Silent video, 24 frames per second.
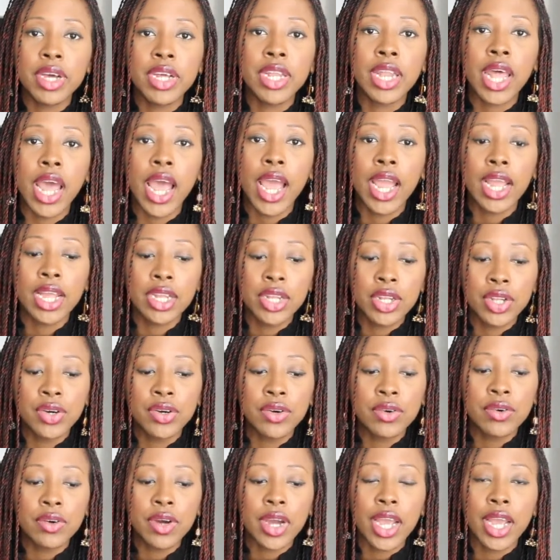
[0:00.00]
but i
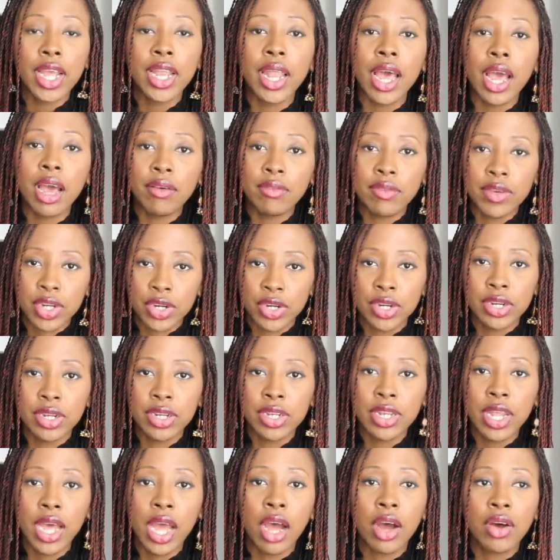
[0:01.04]
know and i've
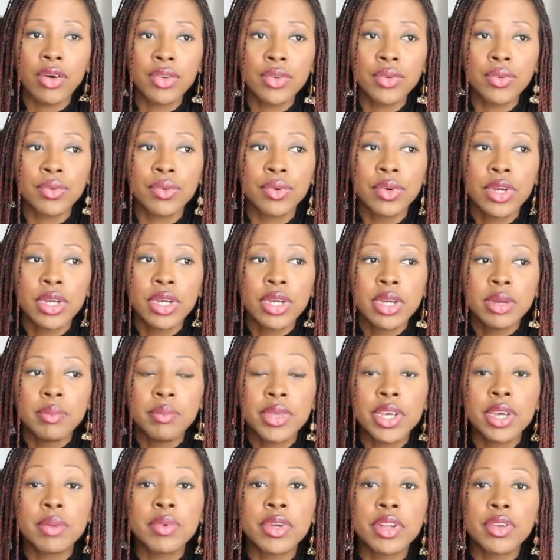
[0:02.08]
learned how to
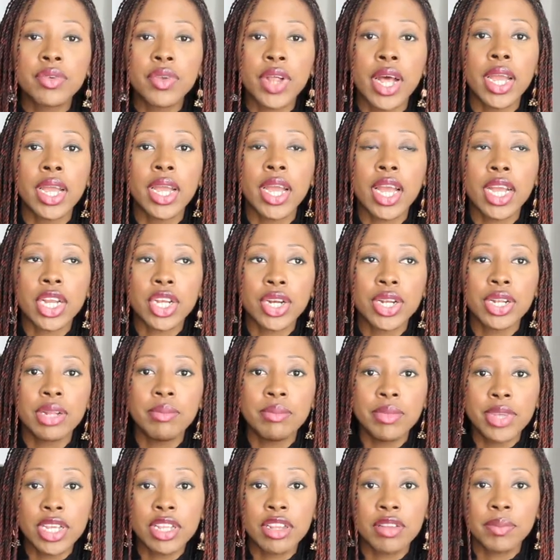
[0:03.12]
be able to like actually
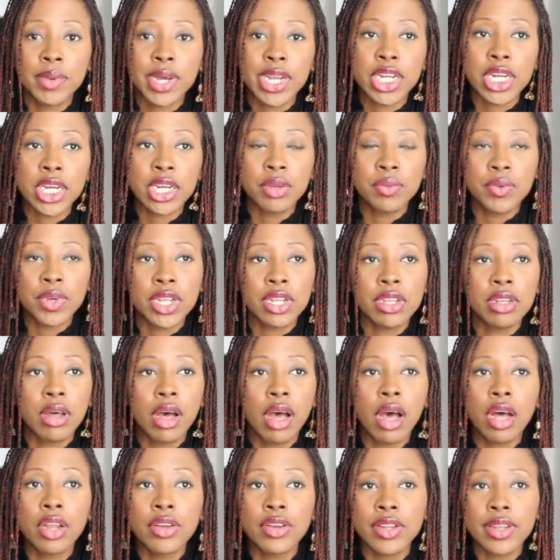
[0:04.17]
mix match it with
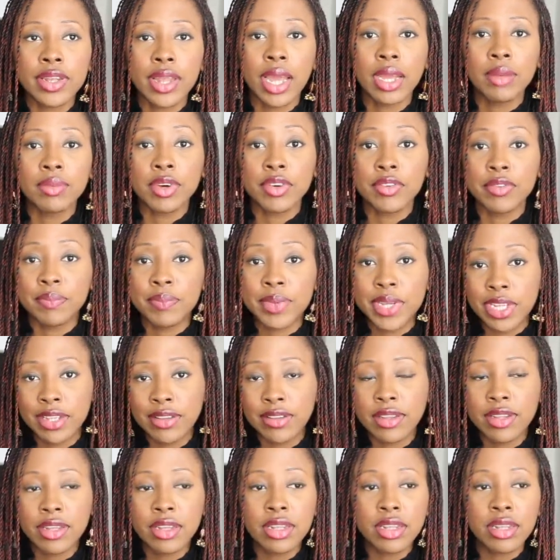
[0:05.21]
other type of
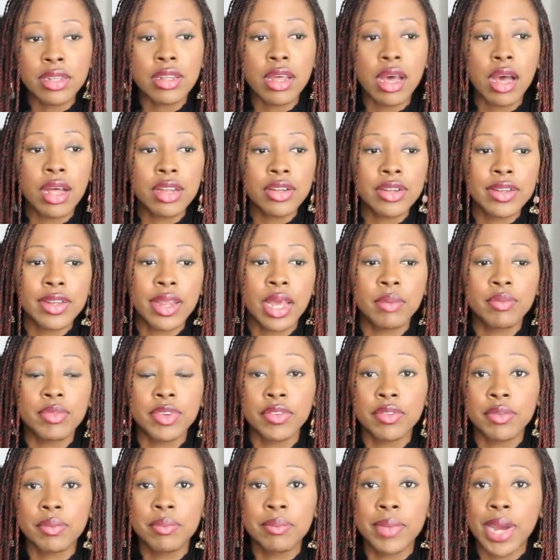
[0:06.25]
pieces, other types
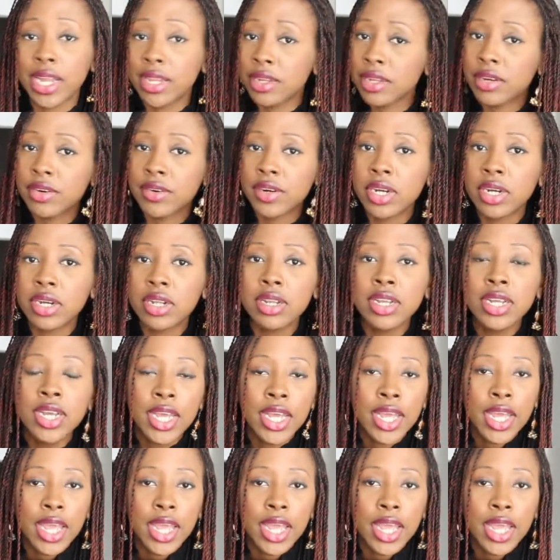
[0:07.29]
of material